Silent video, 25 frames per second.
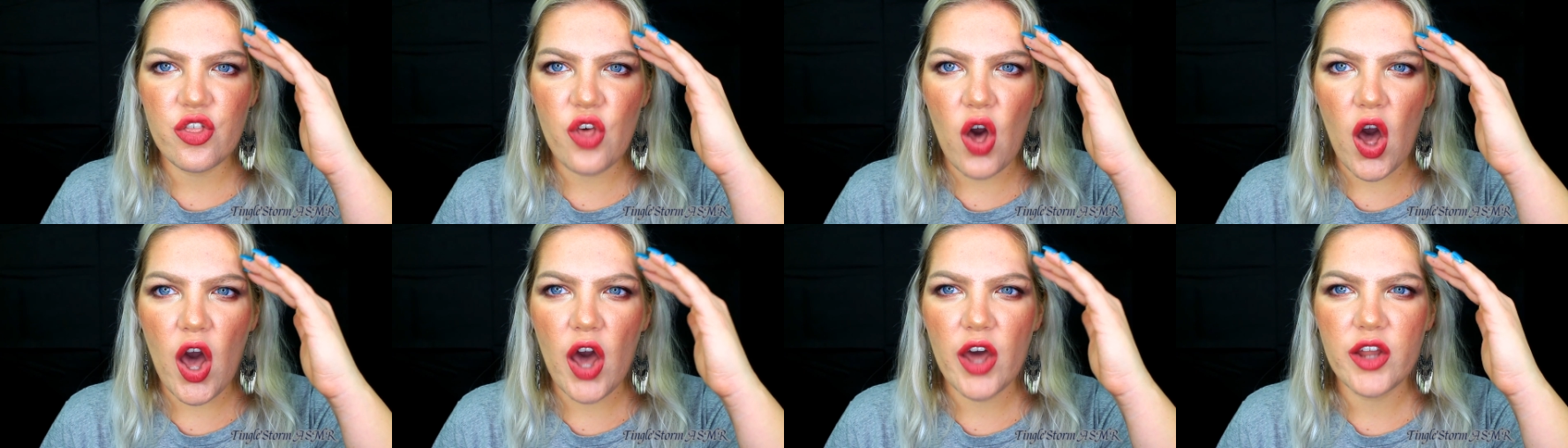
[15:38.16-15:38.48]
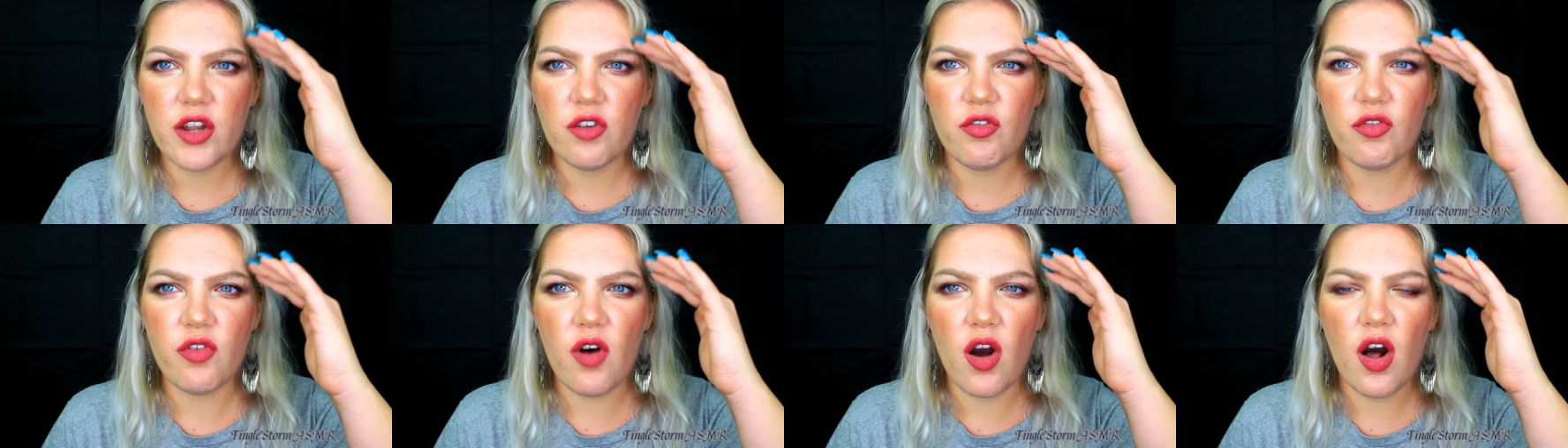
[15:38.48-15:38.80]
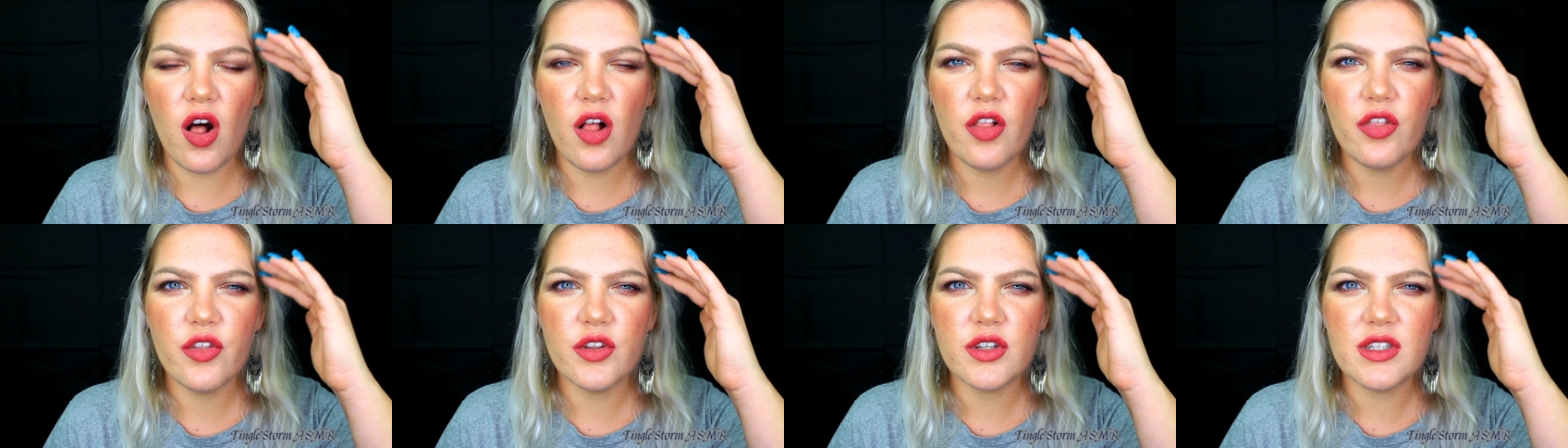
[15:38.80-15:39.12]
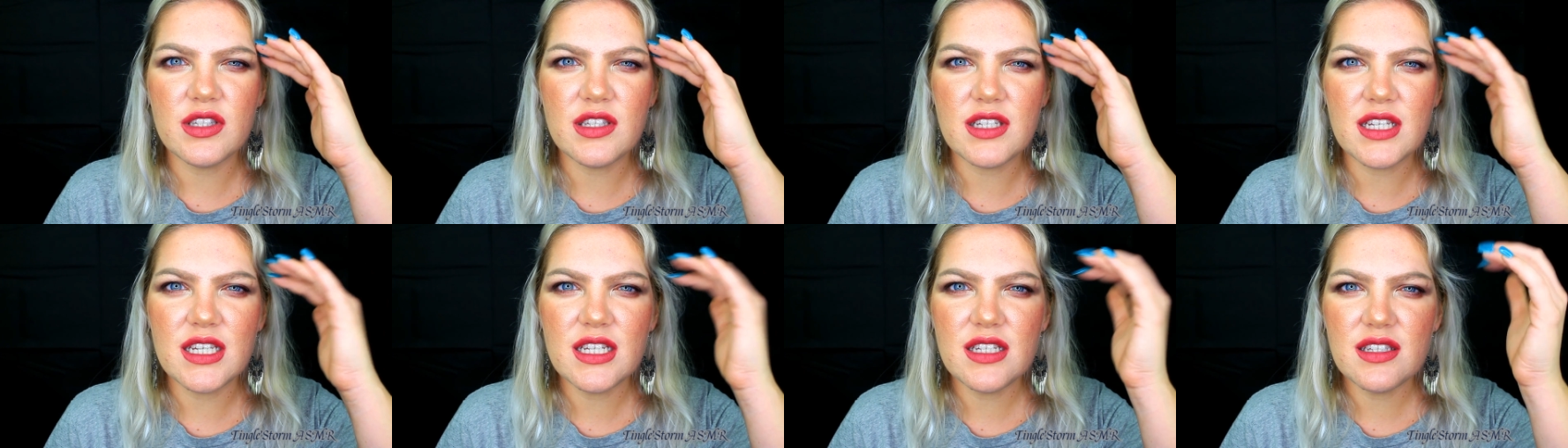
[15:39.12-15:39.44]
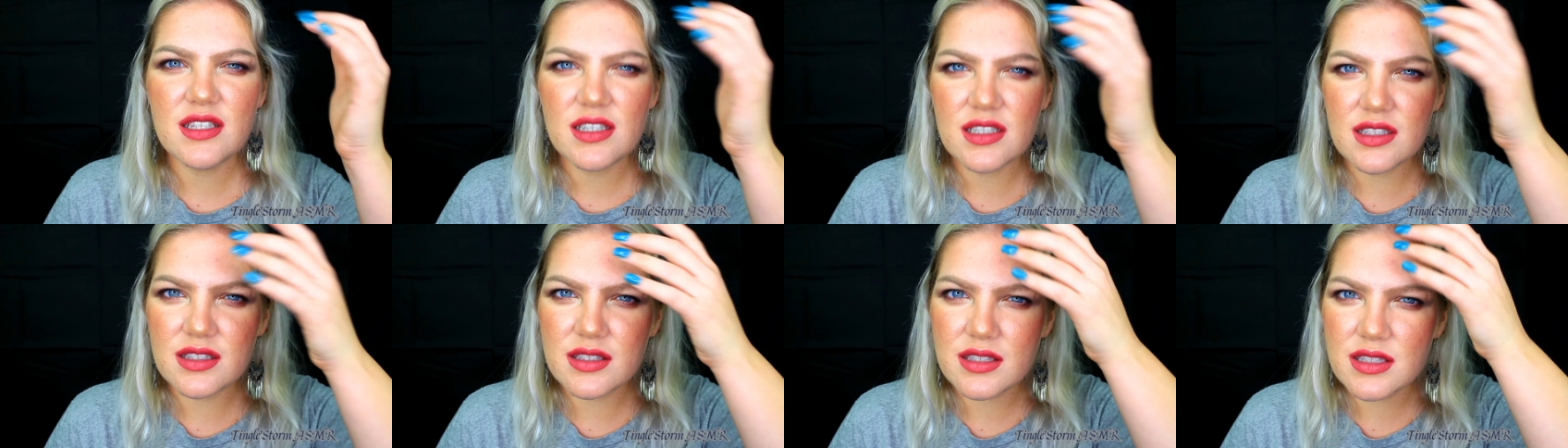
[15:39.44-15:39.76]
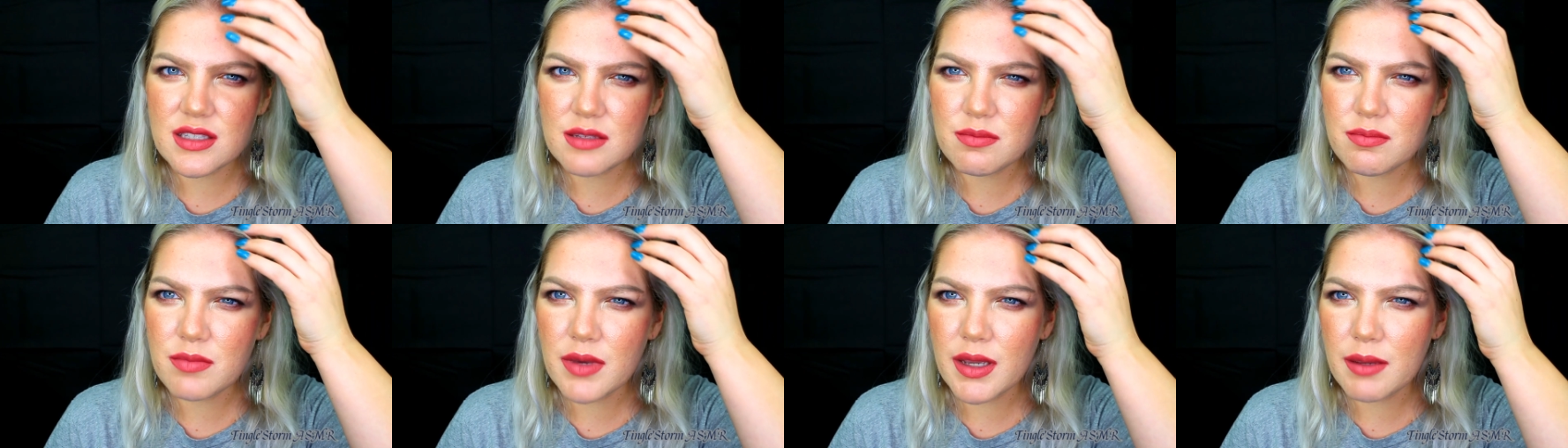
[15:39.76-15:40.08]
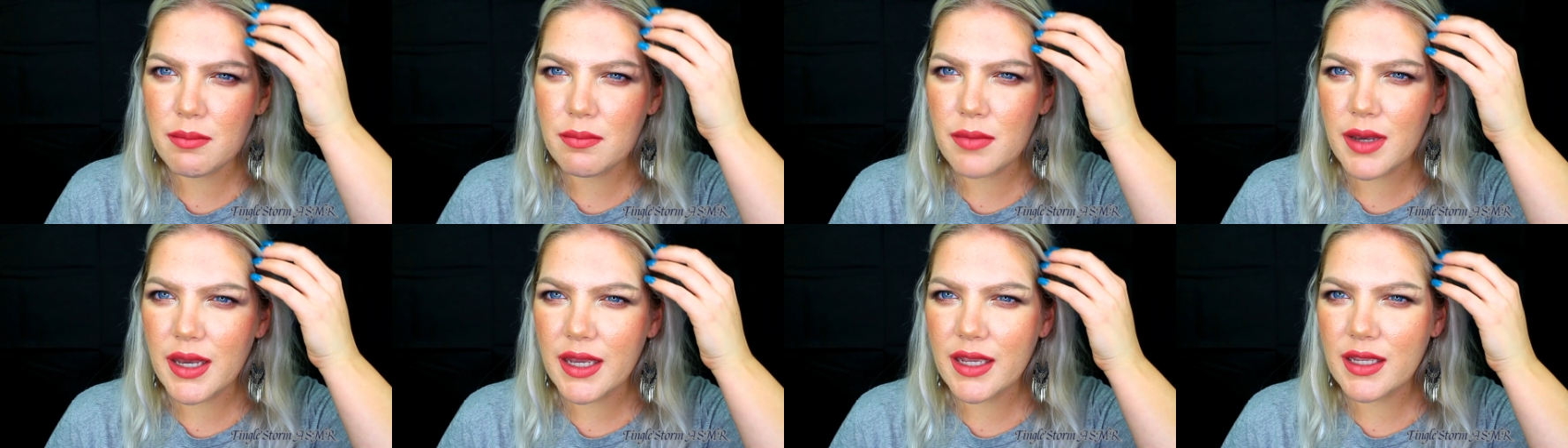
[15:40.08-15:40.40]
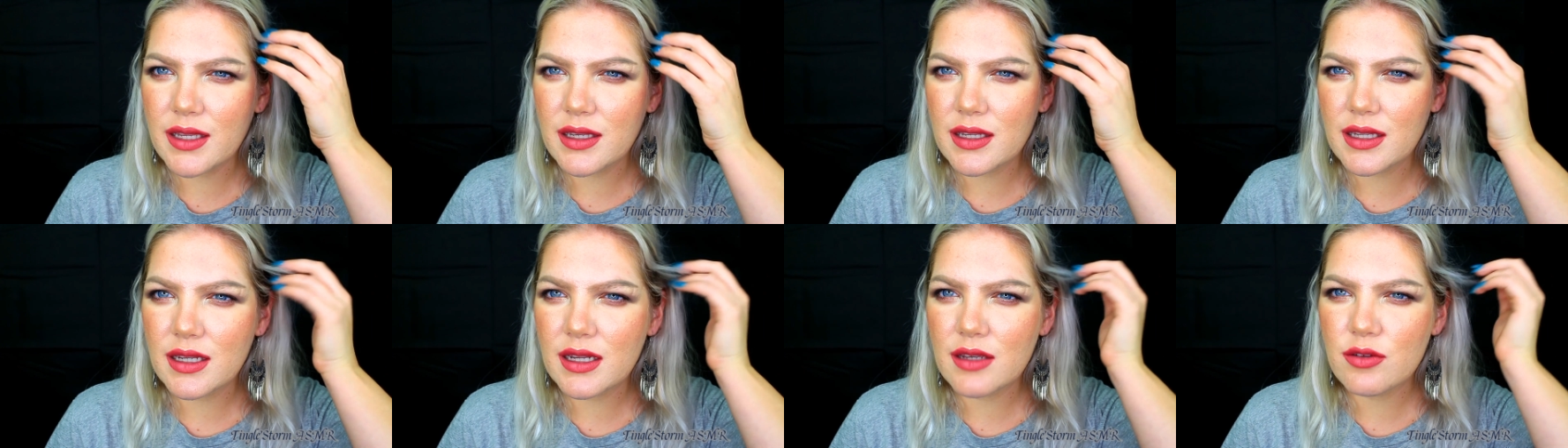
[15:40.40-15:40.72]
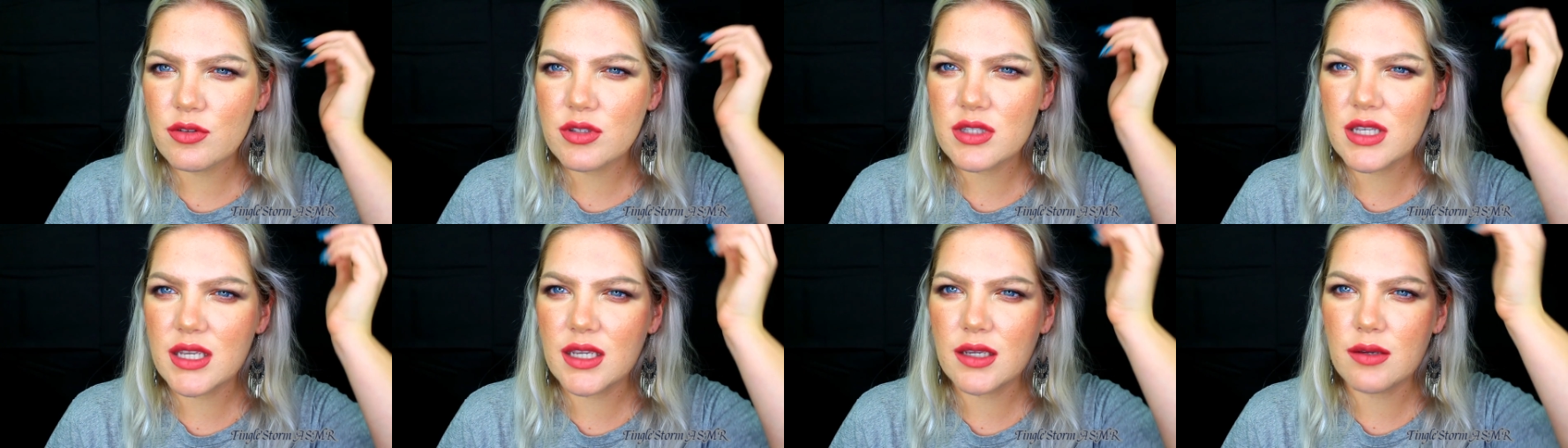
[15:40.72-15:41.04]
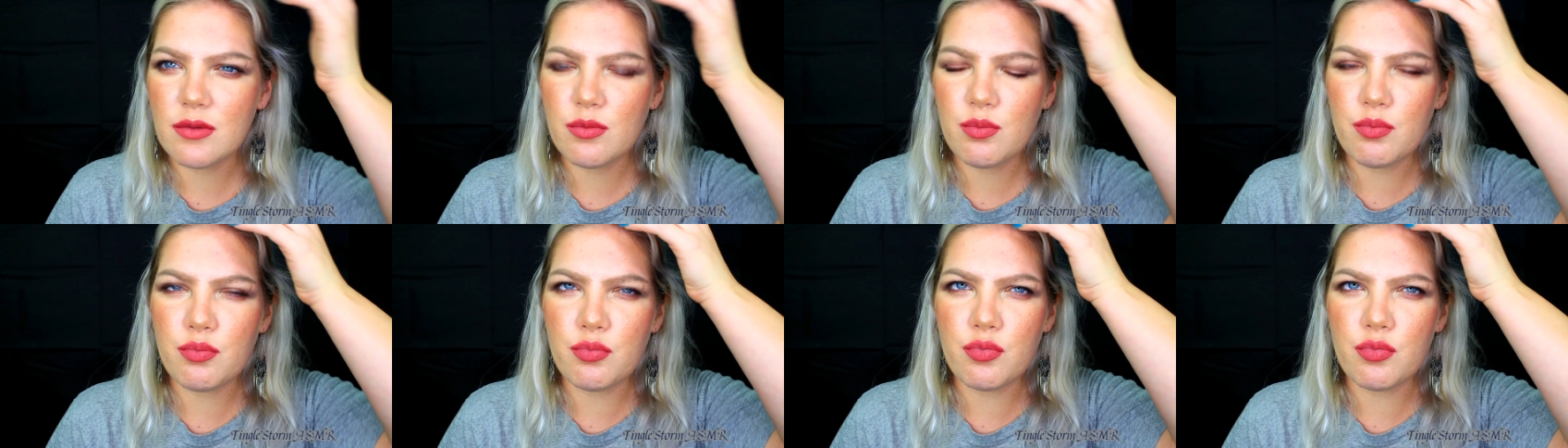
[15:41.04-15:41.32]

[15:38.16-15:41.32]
thought of all the details in my mind, and I was like,